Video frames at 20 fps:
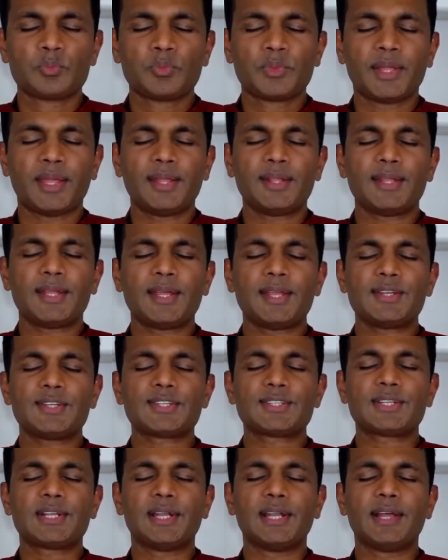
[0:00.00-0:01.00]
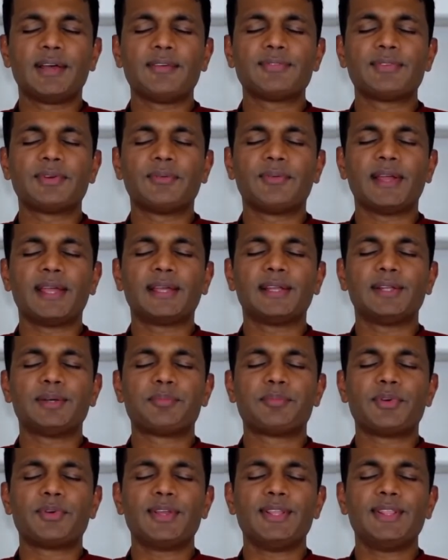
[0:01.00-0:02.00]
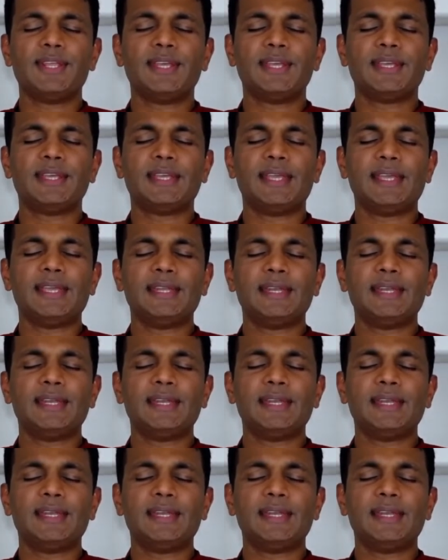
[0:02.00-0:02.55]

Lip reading: And then just allow the regular breathing.